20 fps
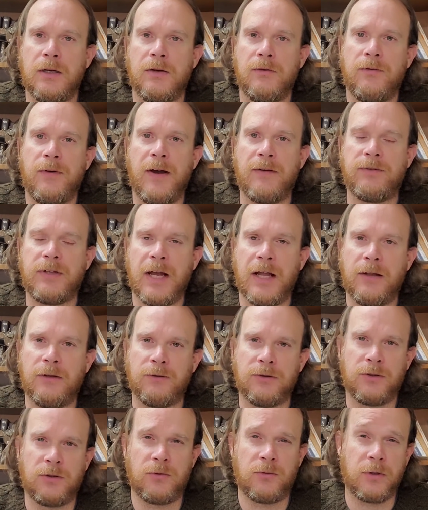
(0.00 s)
5
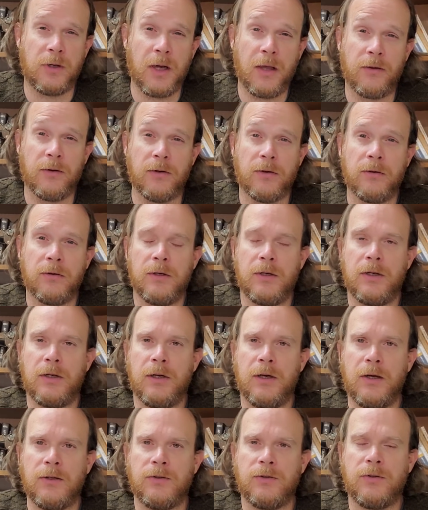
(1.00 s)
talents to another
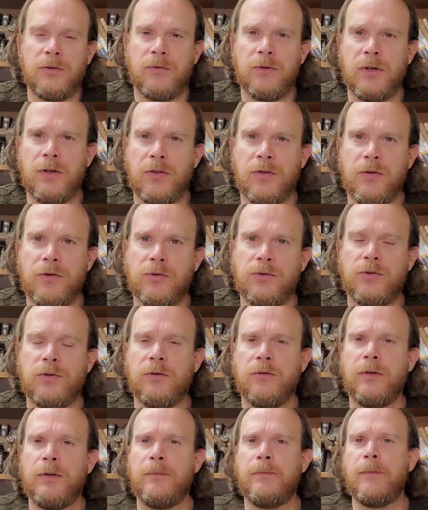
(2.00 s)
servant, a third
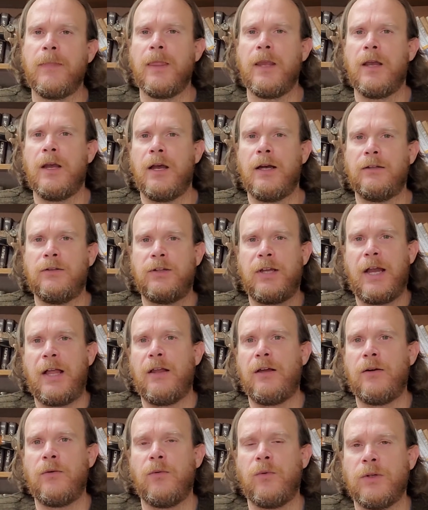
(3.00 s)
servant.
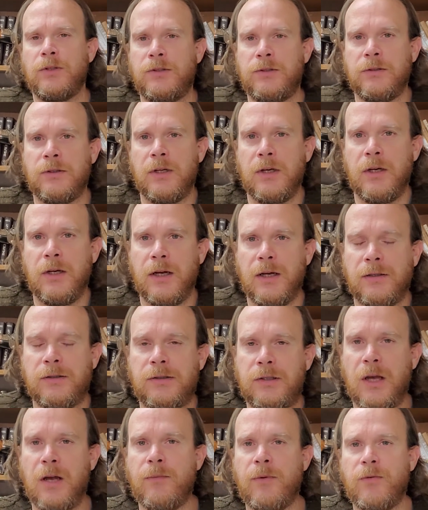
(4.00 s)
Talent was a
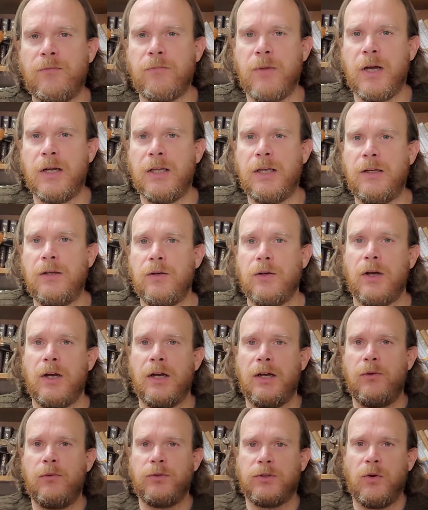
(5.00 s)
sum of money.
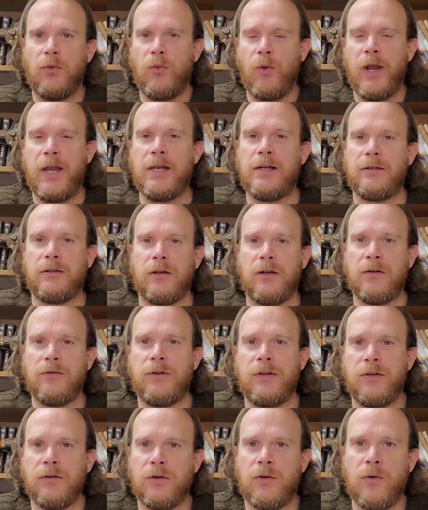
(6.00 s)
It was a weight of
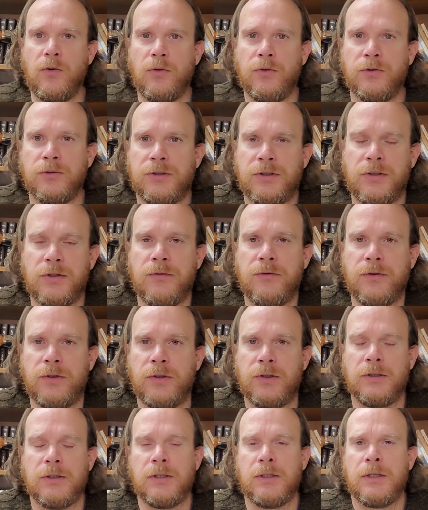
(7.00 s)
either gold or
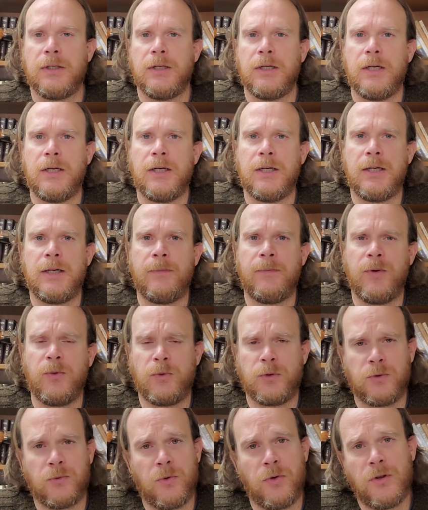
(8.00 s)
silver that
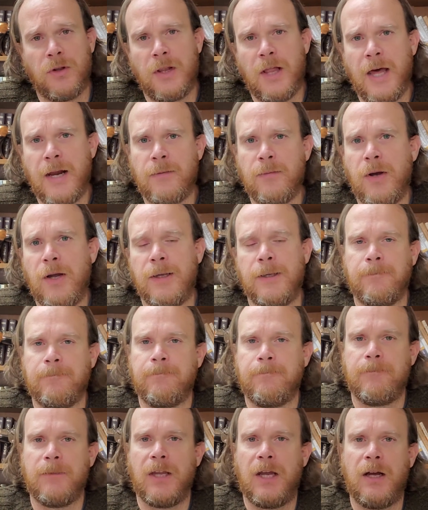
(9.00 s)
was worth a lot of money.
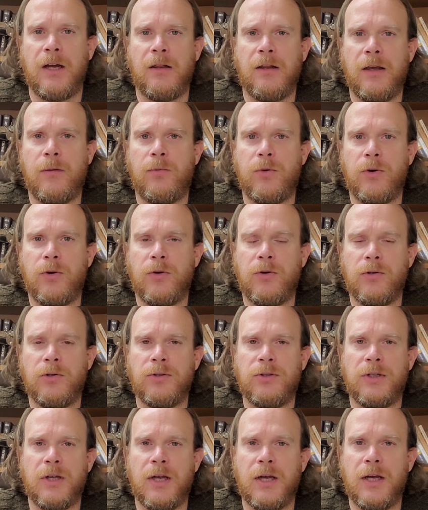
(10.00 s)

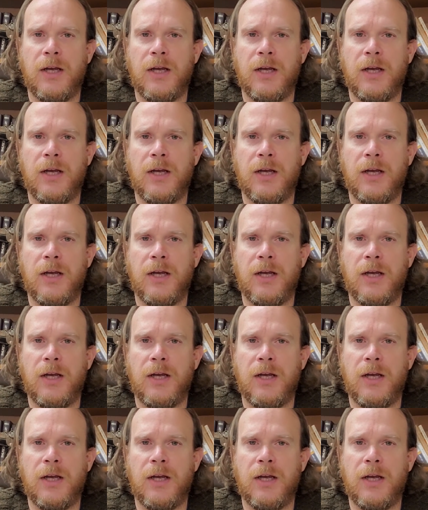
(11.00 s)
Laborers,